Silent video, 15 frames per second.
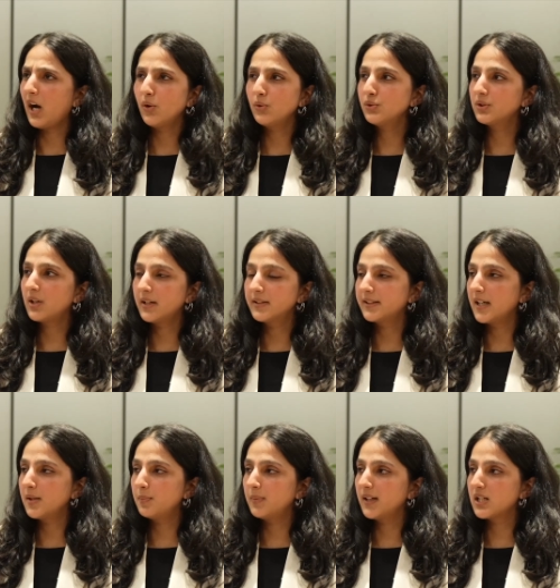how do
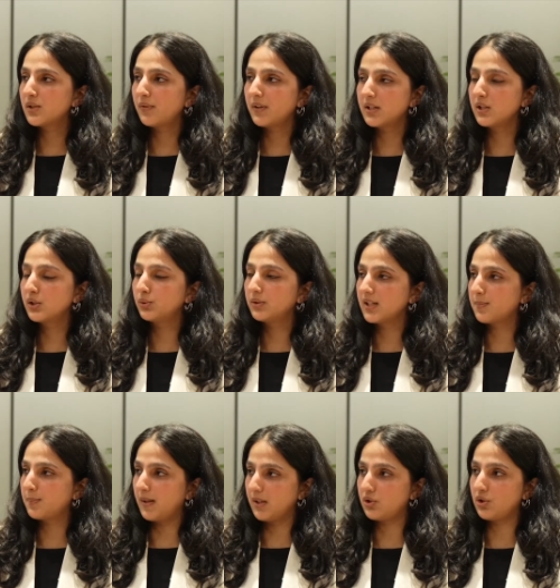content players fit into this
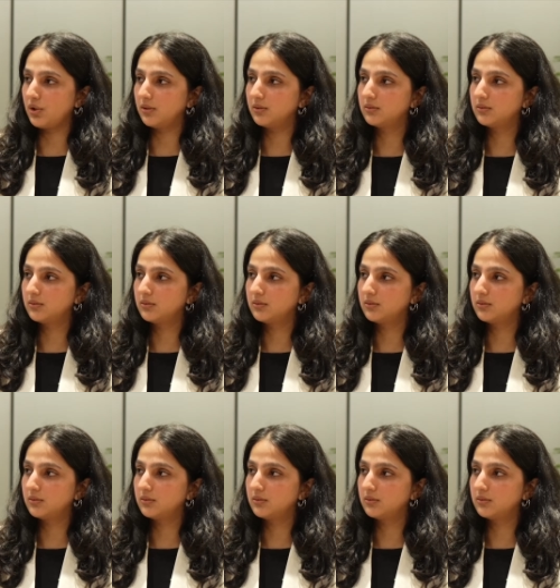picture